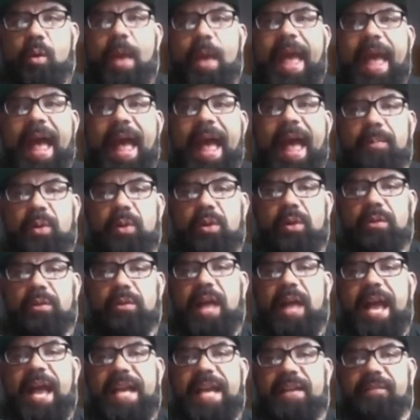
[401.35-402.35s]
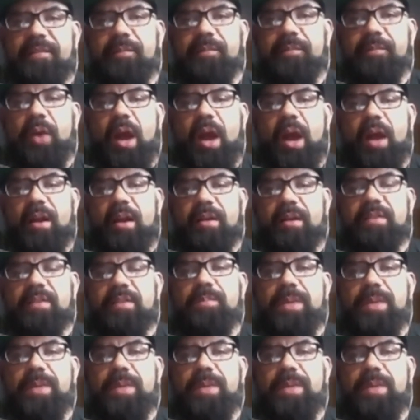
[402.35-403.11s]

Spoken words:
Apple line of products